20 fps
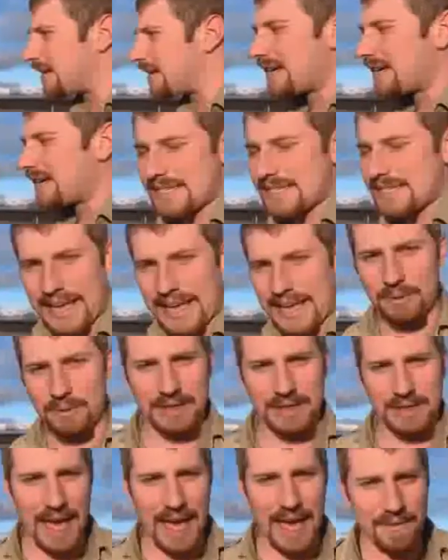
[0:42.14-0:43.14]
scout the
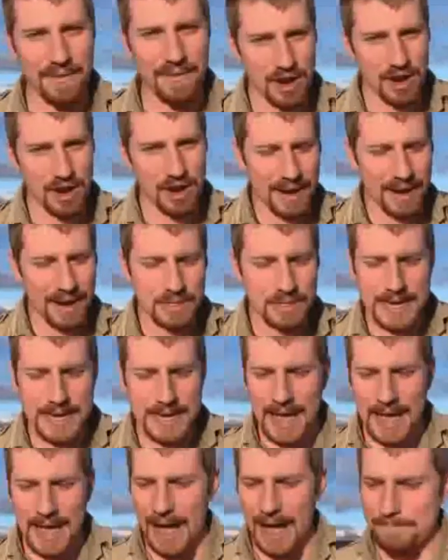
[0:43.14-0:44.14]
area out.
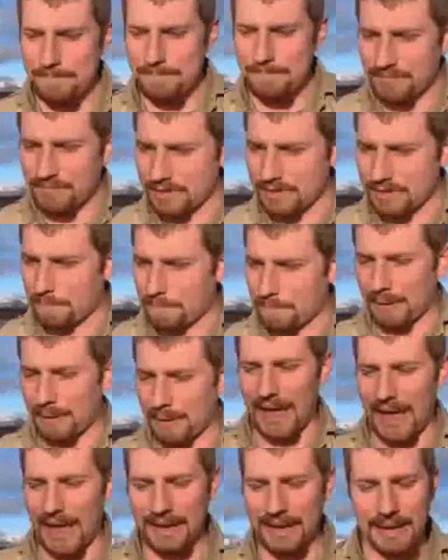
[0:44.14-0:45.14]
The plaque
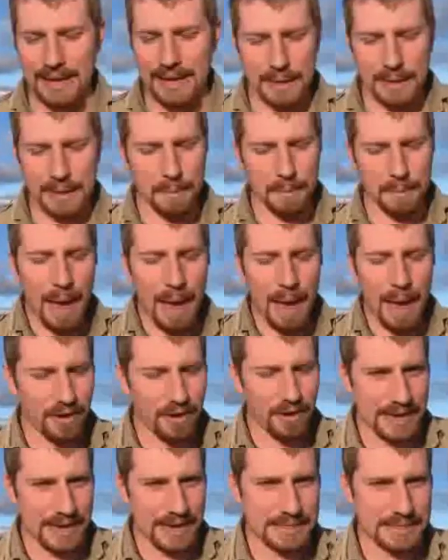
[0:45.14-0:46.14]

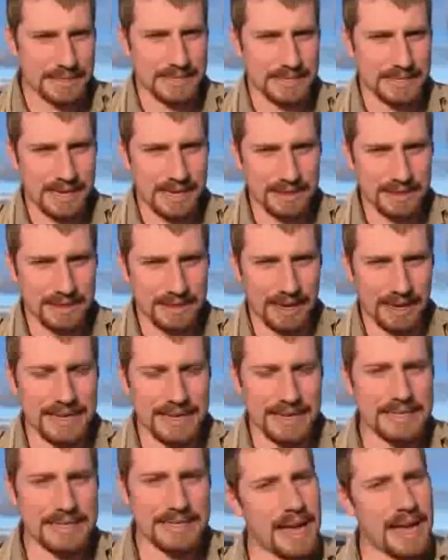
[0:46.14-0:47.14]
commemorates the
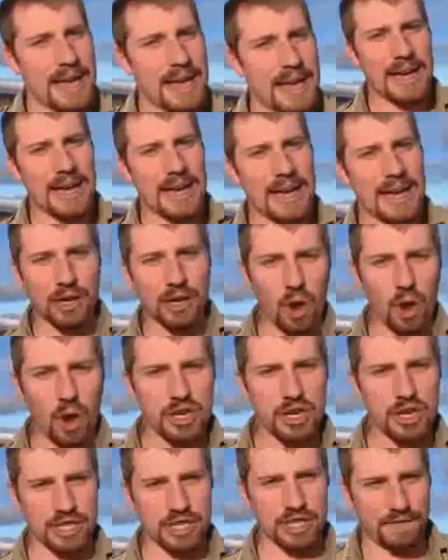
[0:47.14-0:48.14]
glacier, acknowledging
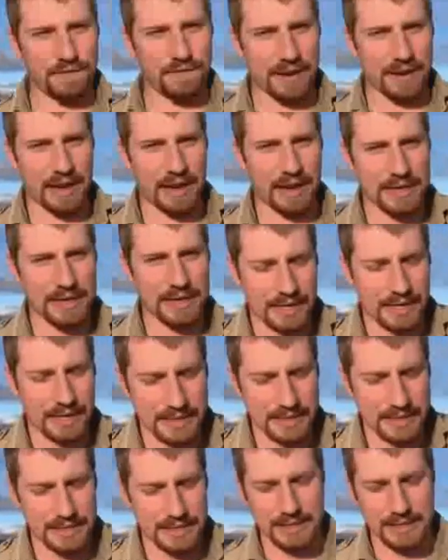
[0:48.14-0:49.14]
the fact that it is
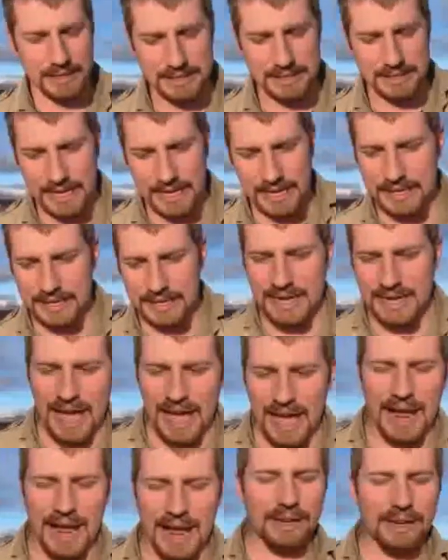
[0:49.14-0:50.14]
extinct and
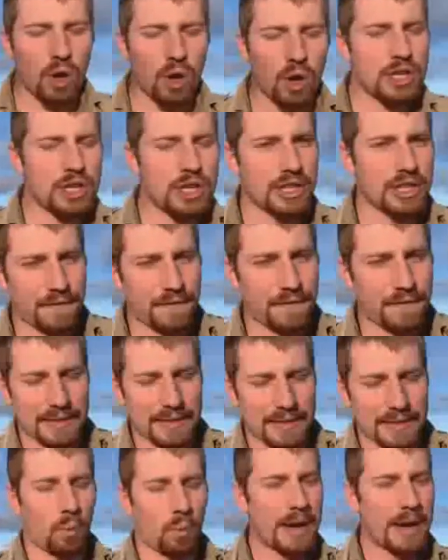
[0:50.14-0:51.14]
acknowledging the fact that
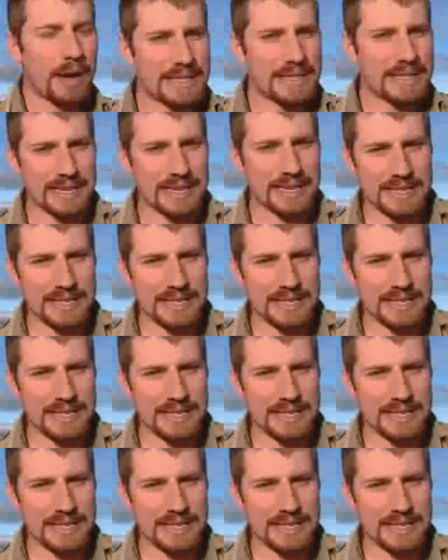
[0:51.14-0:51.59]
we did it,